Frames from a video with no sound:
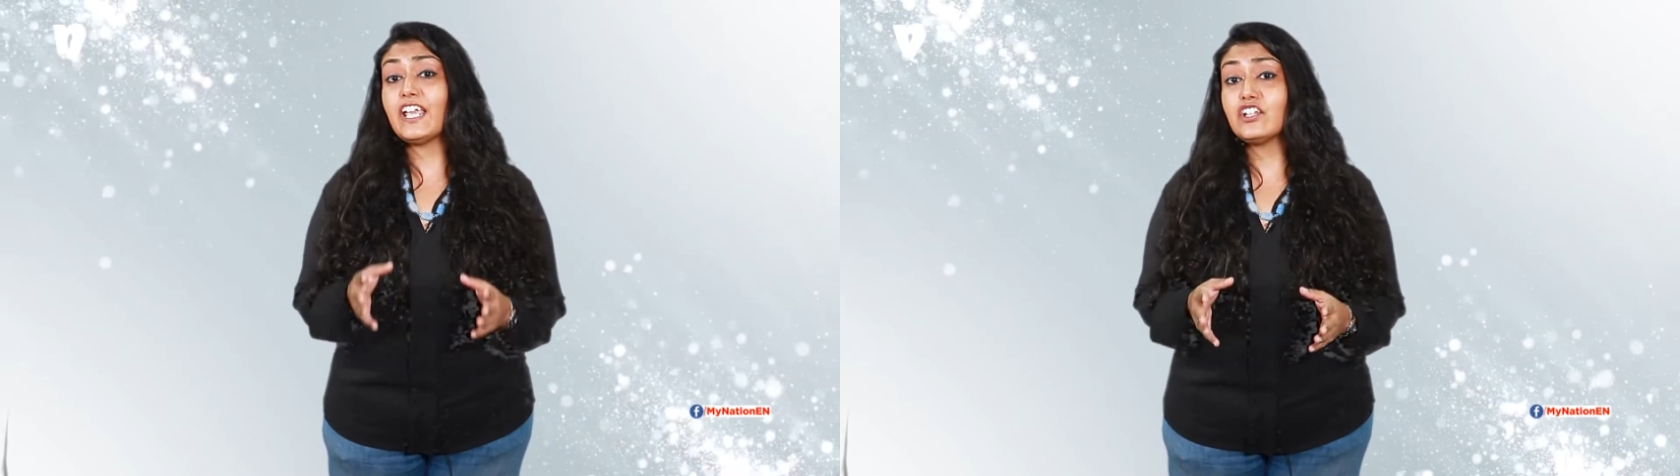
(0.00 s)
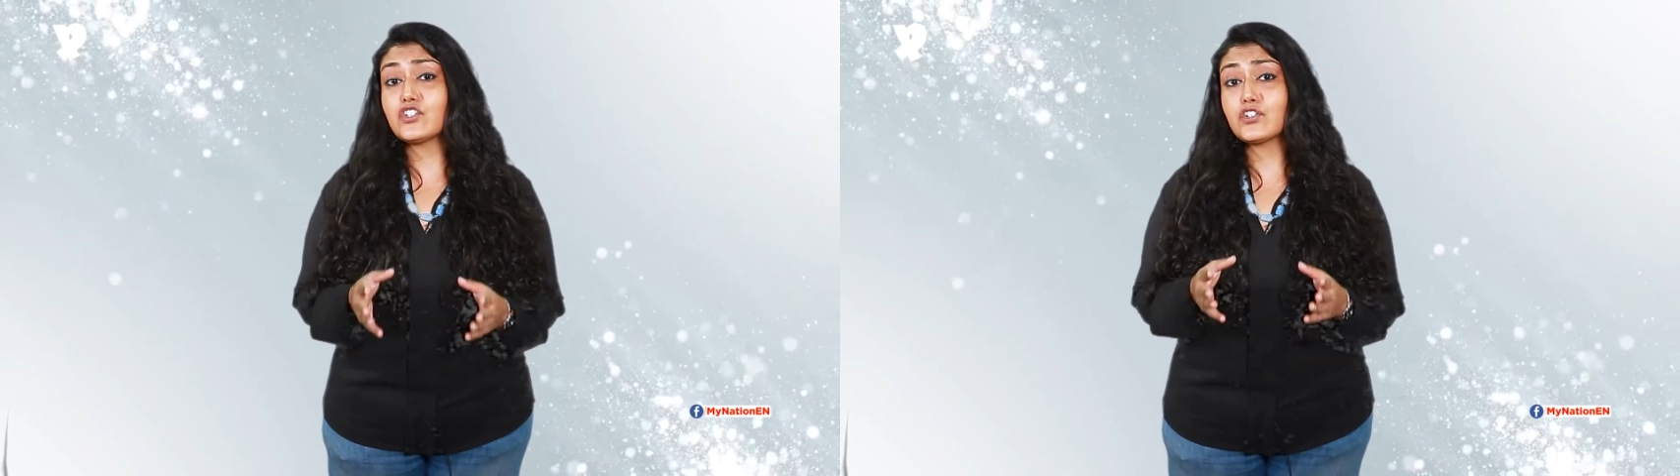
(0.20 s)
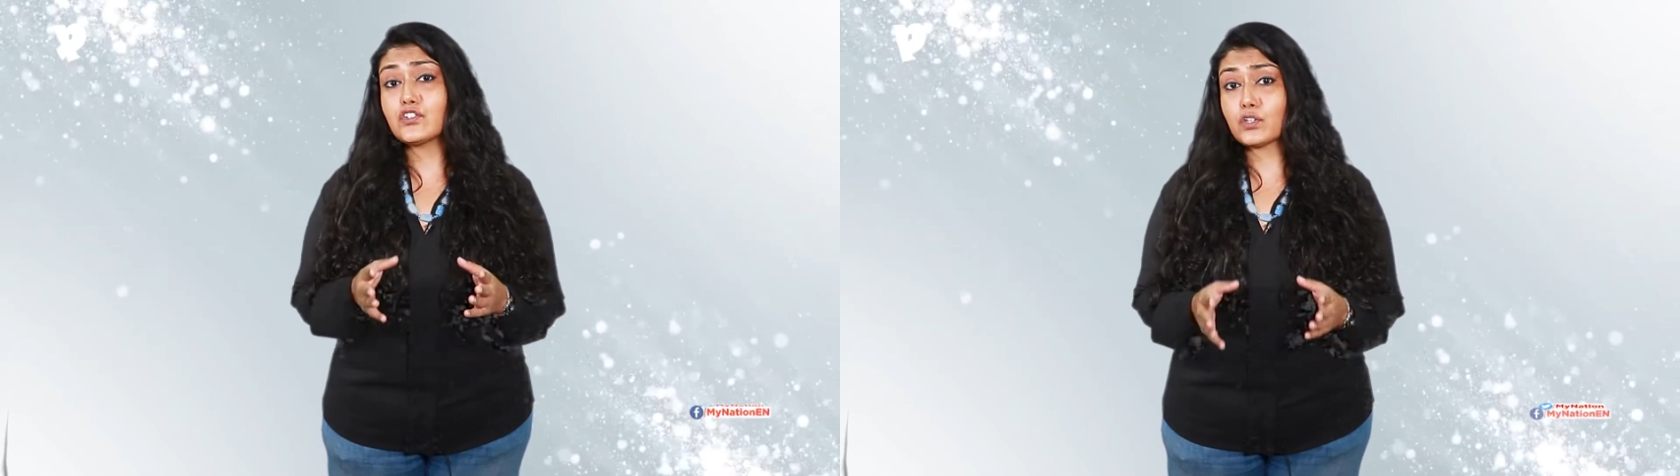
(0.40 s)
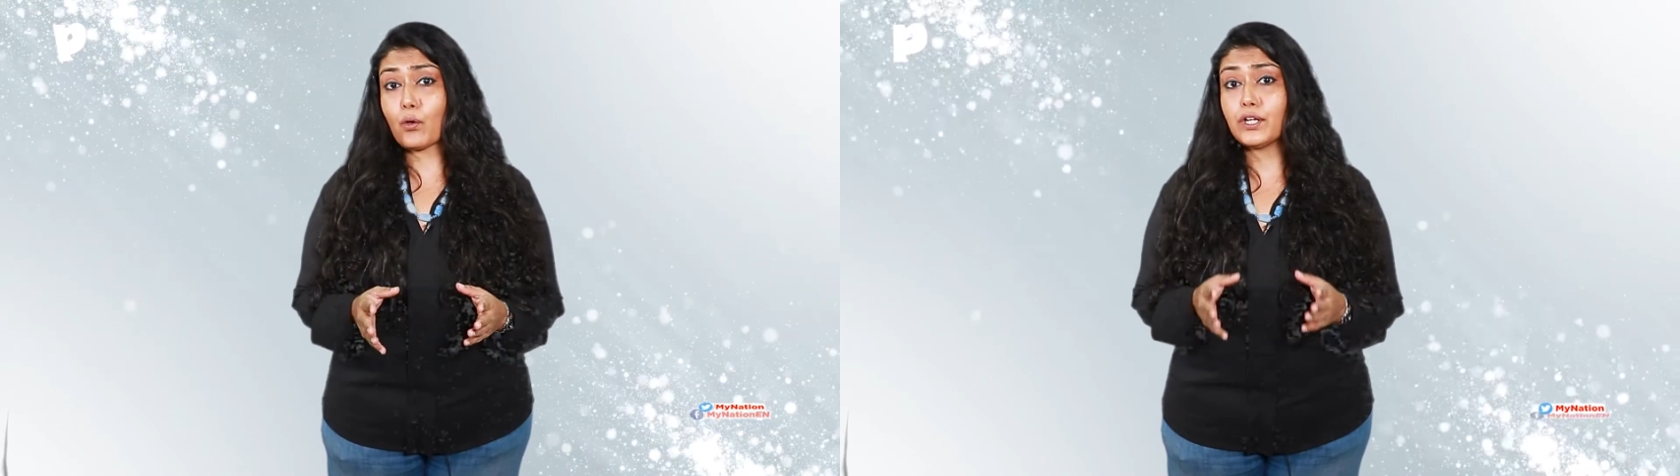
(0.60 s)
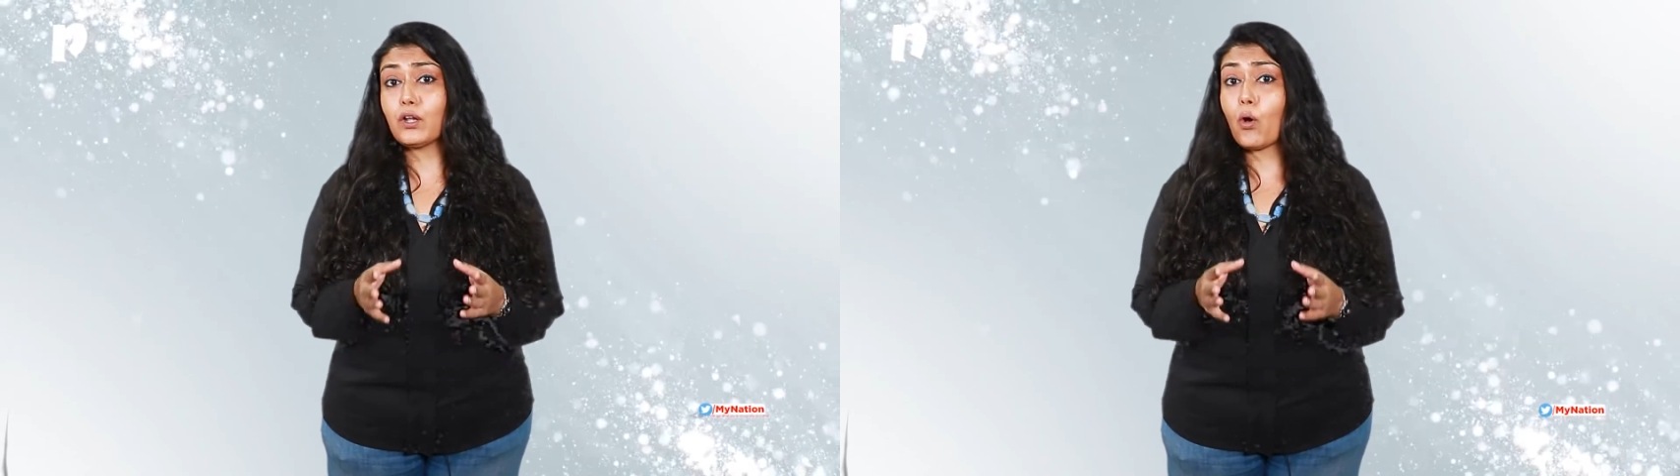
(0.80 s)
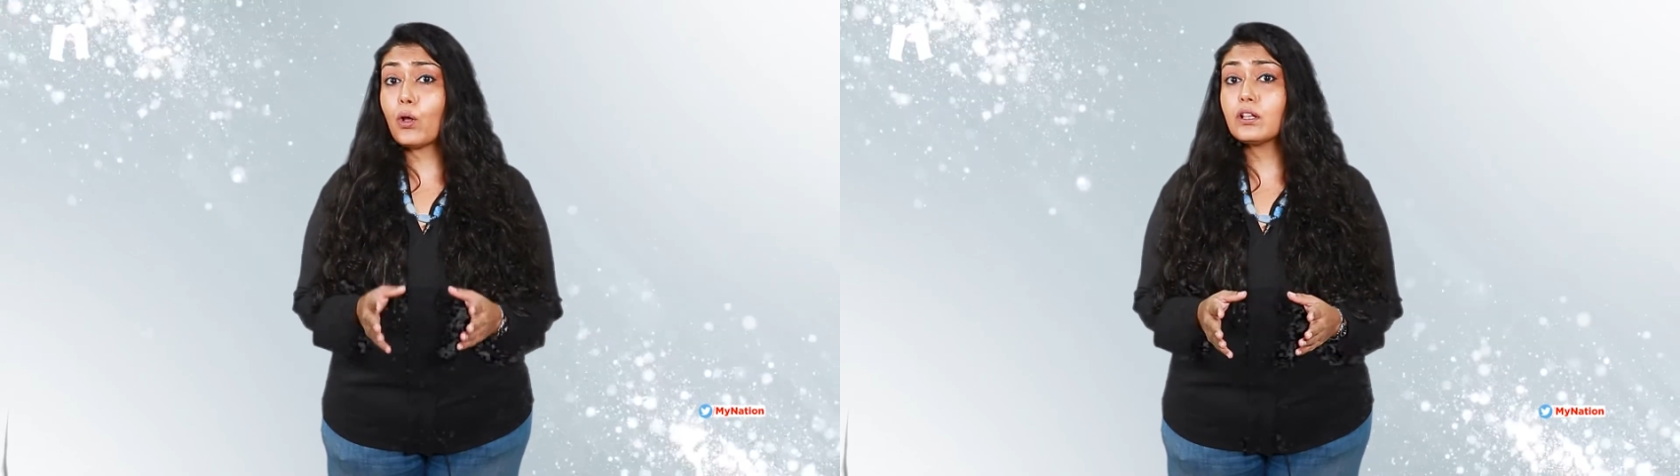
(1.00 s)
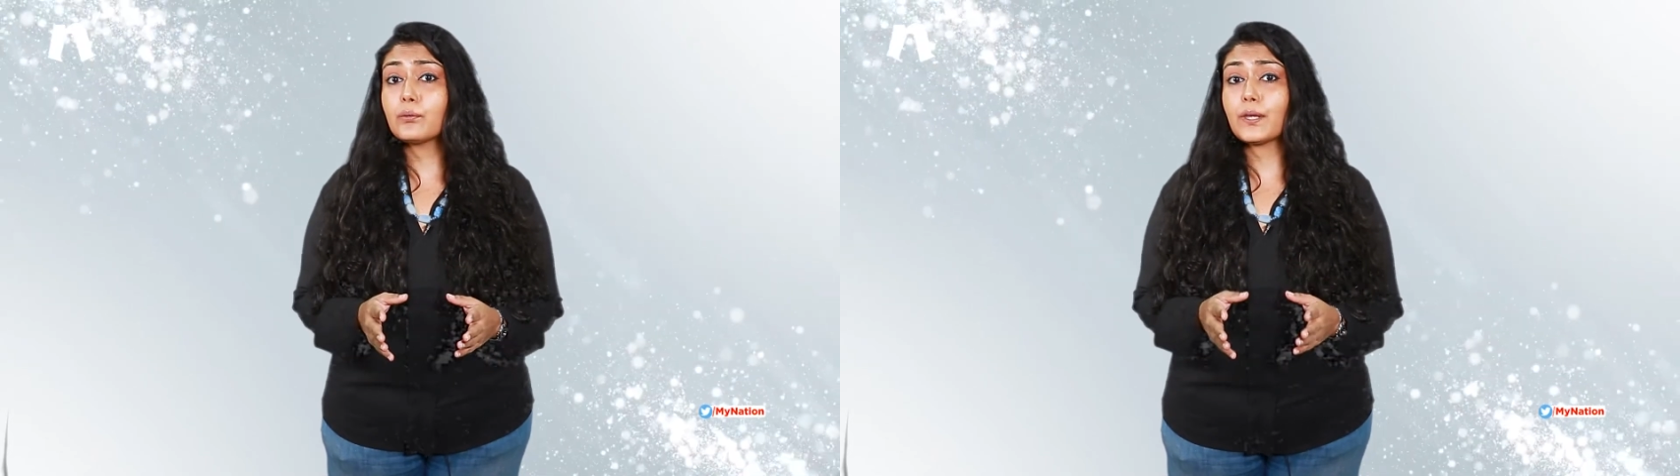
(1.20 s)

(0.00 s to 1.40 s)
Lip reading: ancient soil all the